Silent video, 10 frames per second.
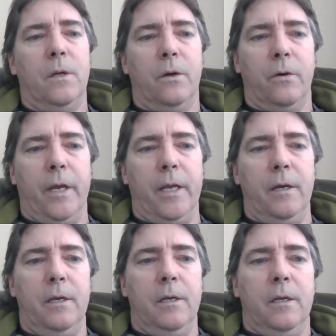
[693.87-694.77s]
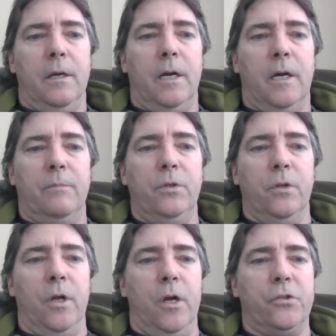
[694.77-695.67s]
All right.
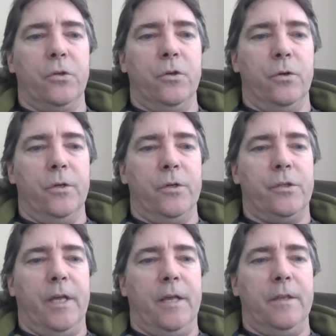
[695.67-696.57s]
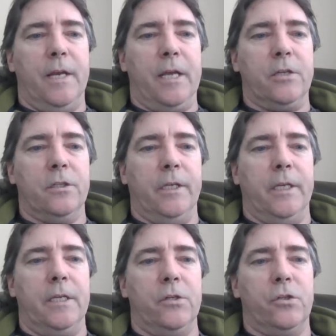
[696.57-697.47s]
You'll also notice that the next
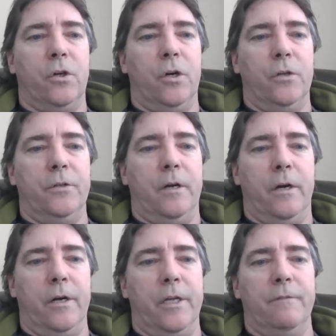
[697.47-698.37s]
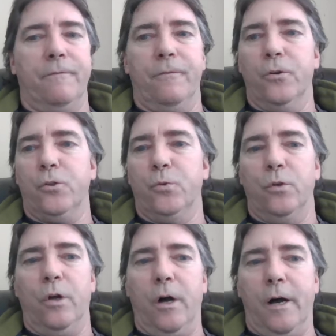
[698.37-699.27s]
link is called Harding
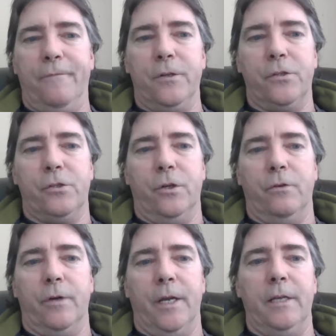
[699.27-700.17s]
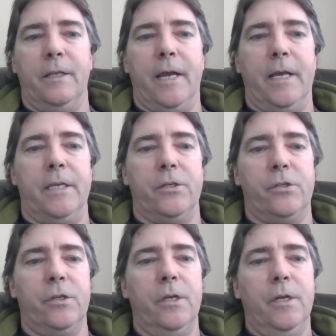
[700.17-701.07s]
Virtual Office. All right. That
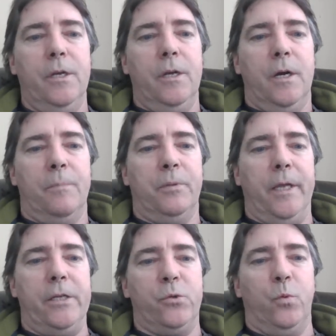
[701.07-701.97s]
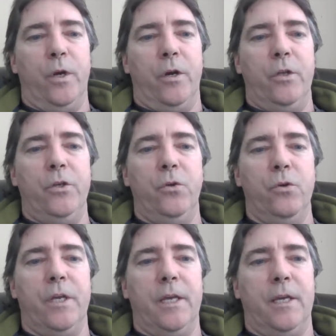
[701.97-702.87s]
is a place where
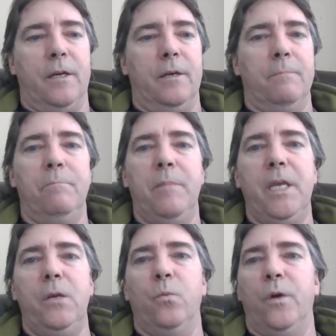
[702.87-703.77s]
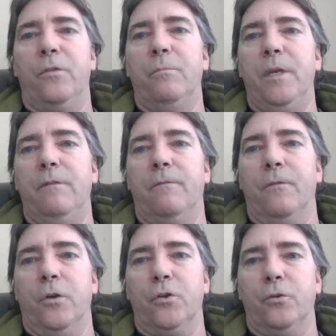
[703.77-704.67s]
you can meet with me
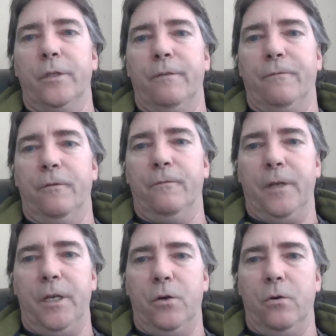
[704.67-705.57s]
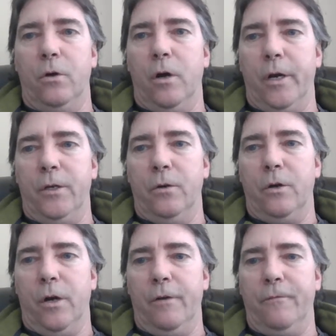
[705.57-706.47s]
virtually for a video or audio
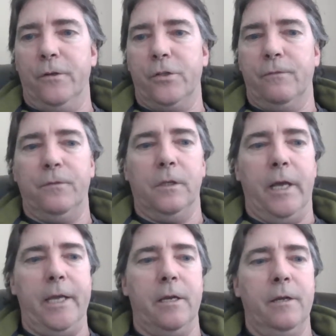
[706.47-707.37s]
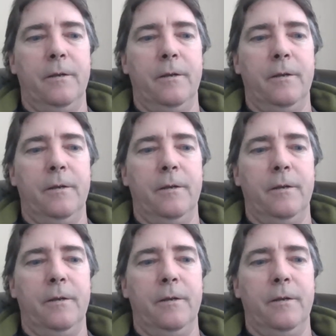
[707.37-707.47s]
conference if you'd like.